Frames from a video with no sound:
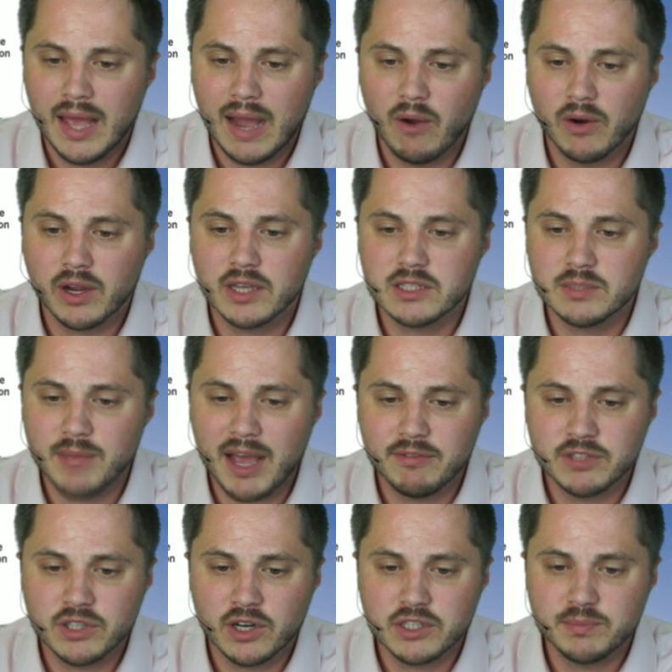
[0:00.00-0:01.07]
How are custom
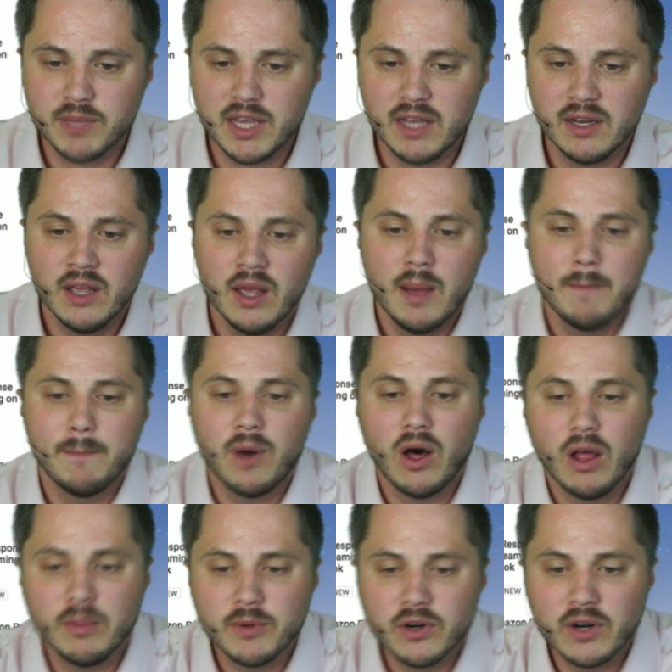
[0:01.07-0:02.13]
avatars made?
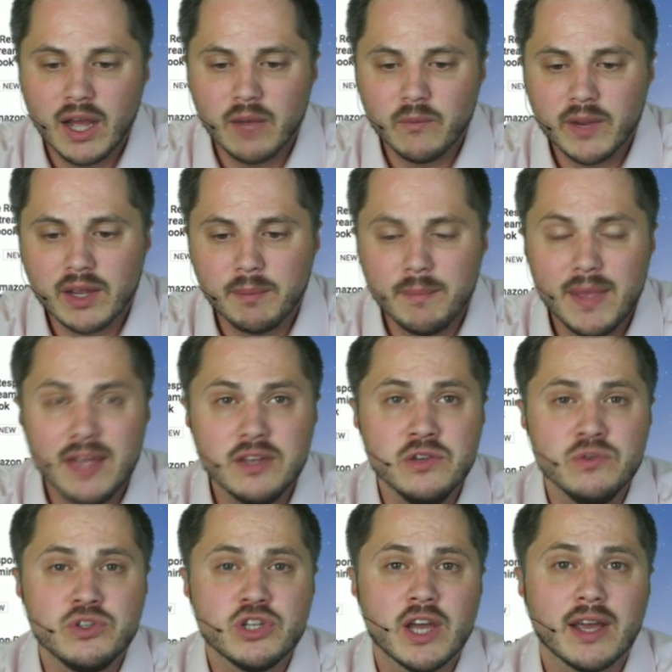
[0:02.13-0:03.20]
Palmer, I recommend
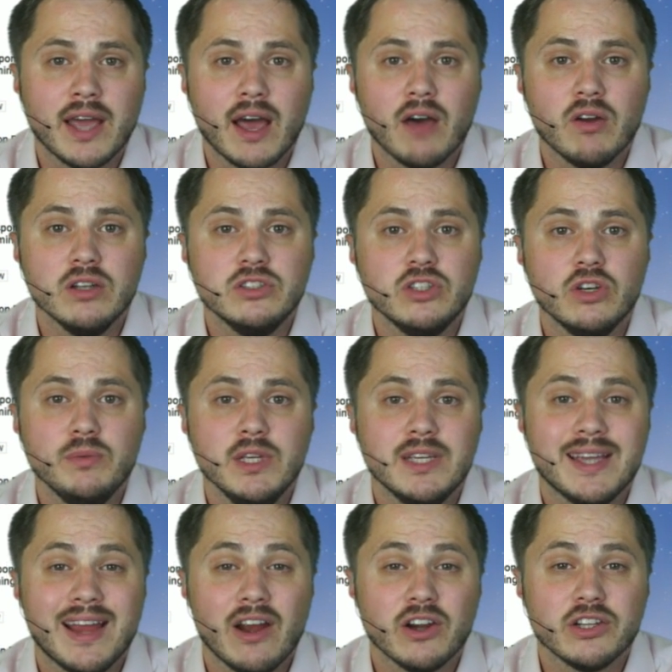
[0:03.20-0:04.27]
you check out Adobe
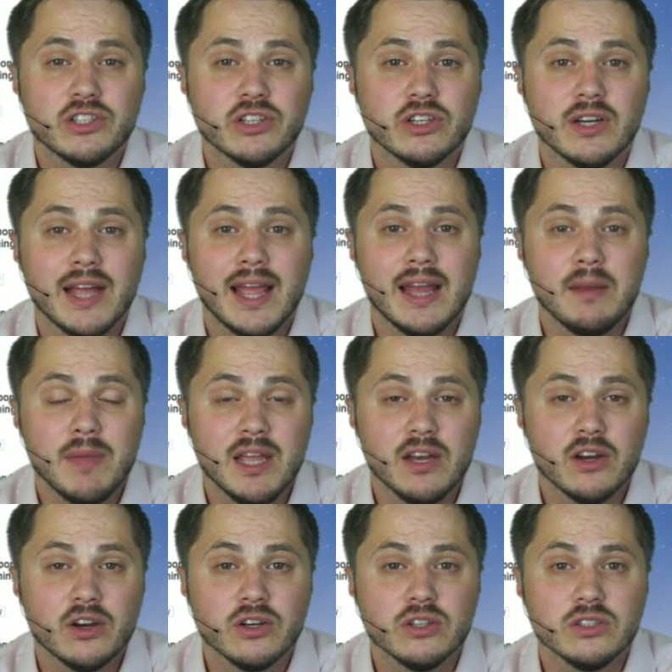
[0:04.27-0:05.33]
Character
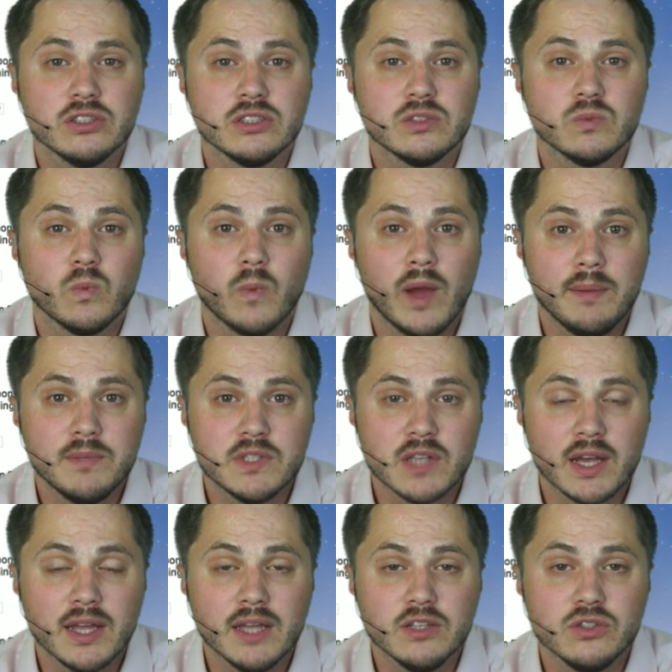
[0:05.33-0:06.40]
Animator's
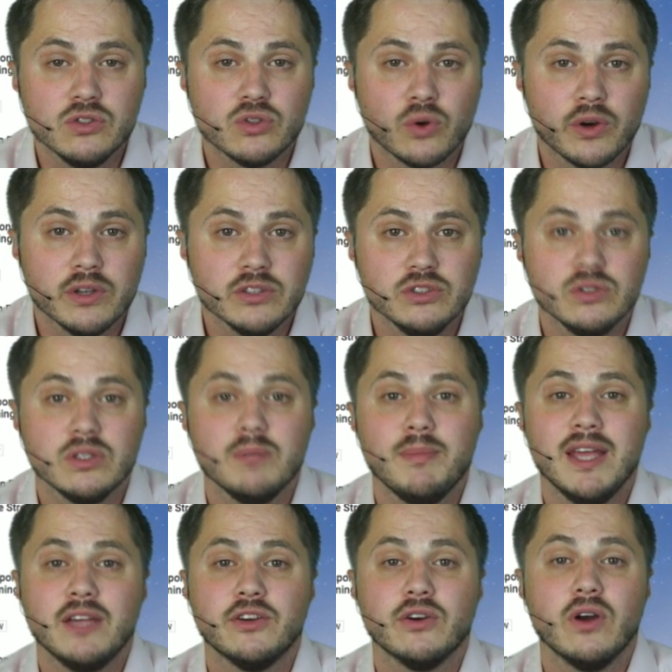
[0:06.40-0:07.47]
website and tutorials. You can
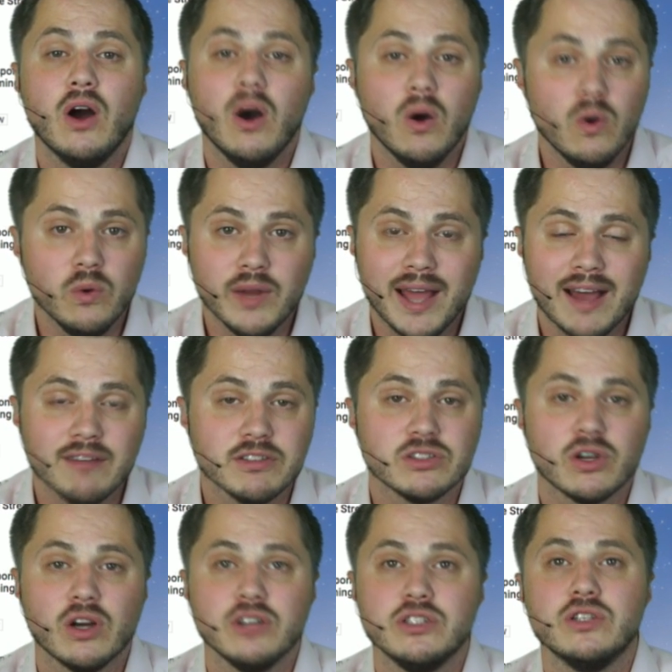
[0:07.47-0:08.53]
make your own
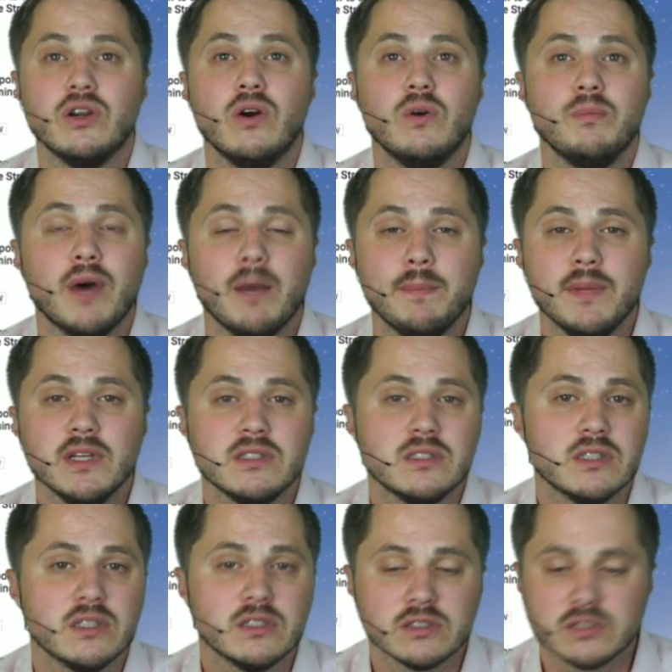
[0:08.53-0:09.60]
avatars, your own
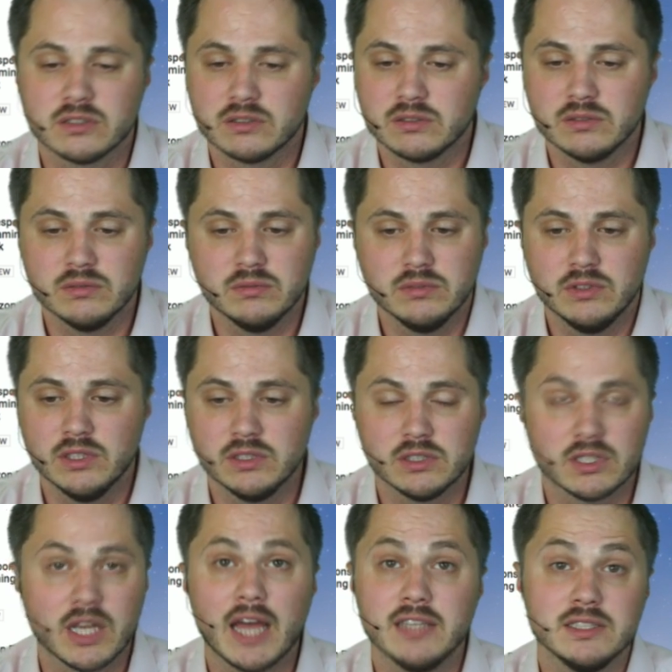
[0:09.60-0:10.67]
puppets. The
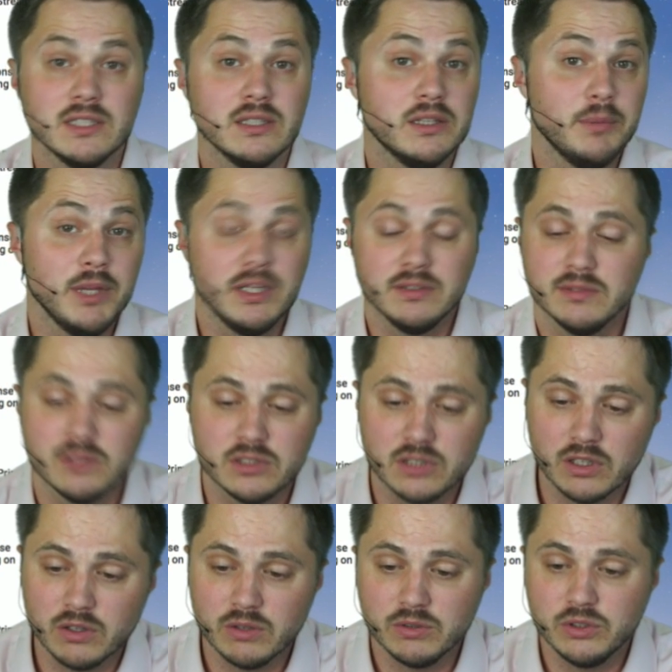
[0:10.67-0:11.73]
sky's the limit,
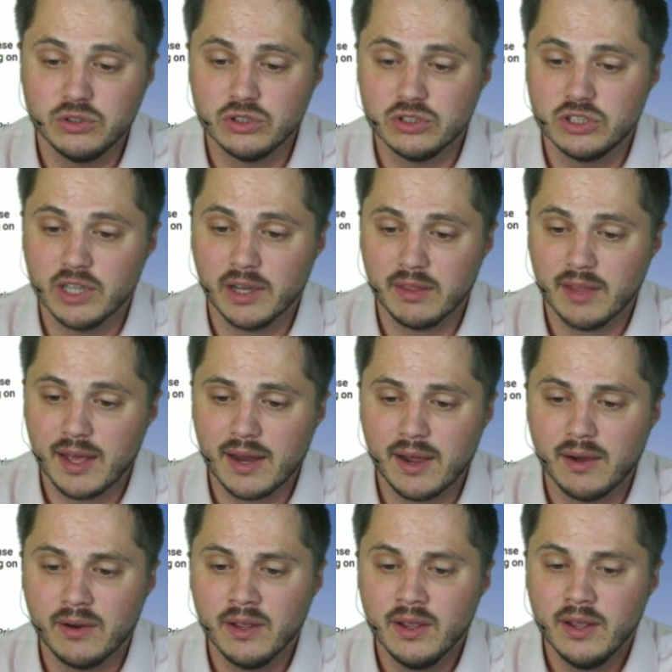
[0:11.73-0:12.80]
so you should check that
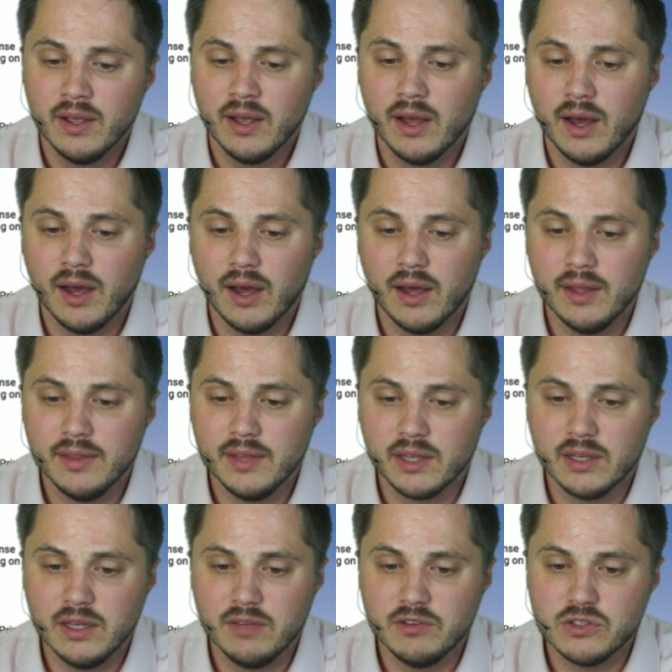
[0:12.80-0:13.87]
out. And they
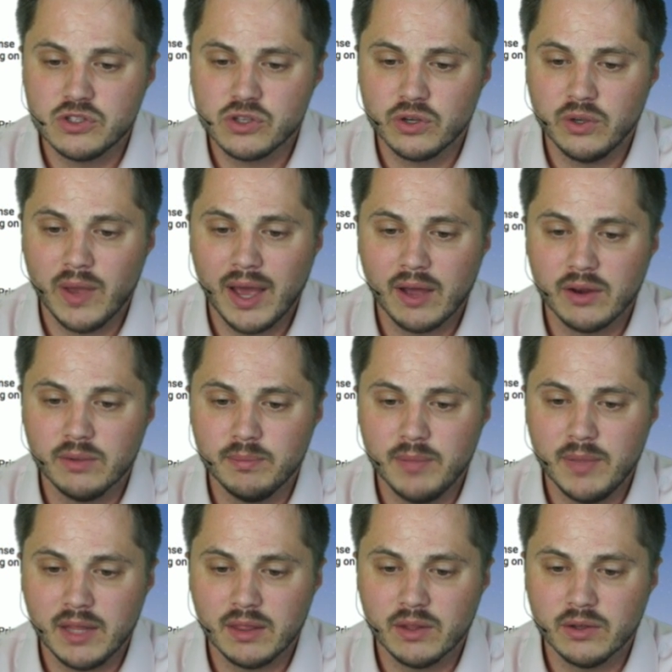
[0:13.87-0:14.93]
can even show you how to
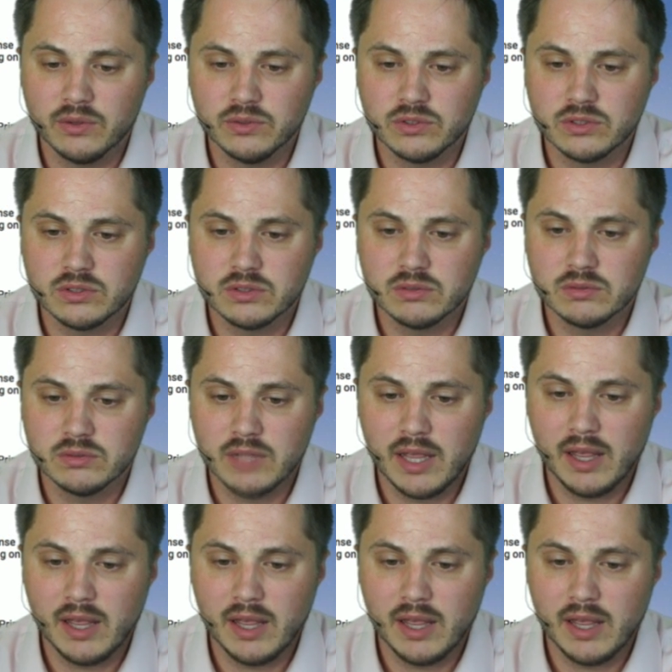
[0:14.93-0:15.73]
make those